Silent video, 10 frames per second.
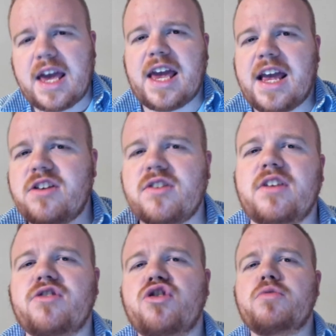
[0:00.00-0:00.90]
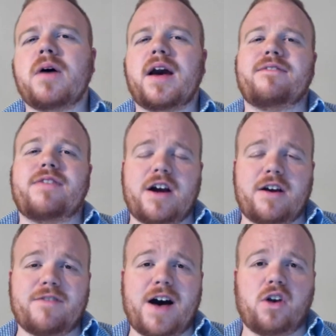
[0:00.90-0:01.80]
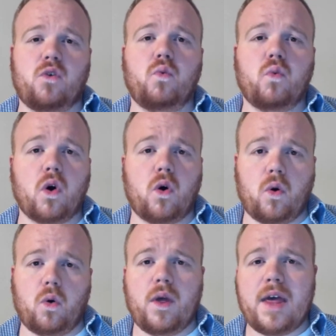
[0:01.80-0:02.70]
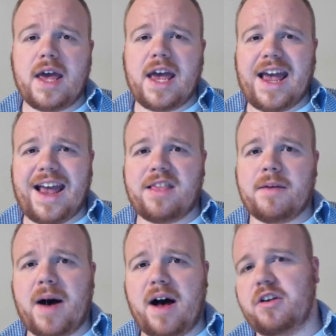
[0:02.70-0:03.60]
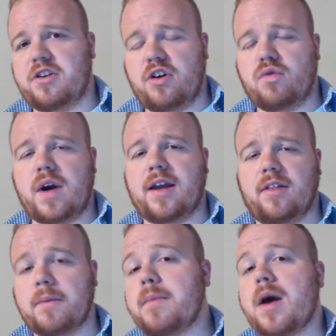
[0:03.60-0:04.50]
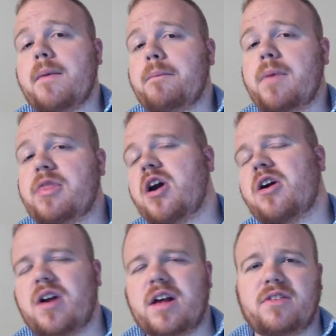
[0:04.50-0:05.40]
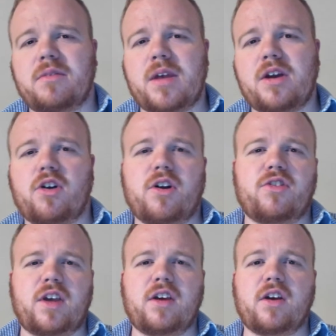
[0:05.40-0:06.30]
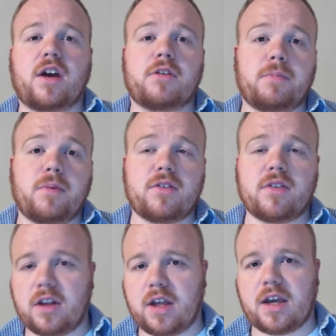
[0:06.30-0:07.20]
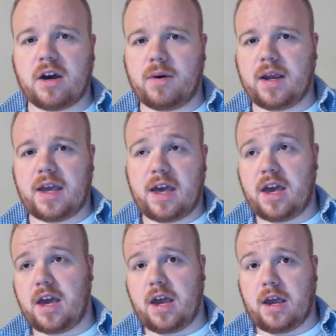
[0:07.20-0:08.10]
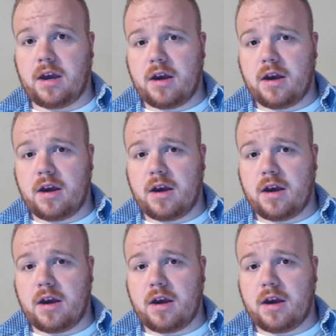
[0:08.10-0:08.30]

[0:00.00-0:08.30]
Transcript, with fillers: Each of these do play a very vital role in the biology curriculum, but they are not something you're going to see explicitly going, hey,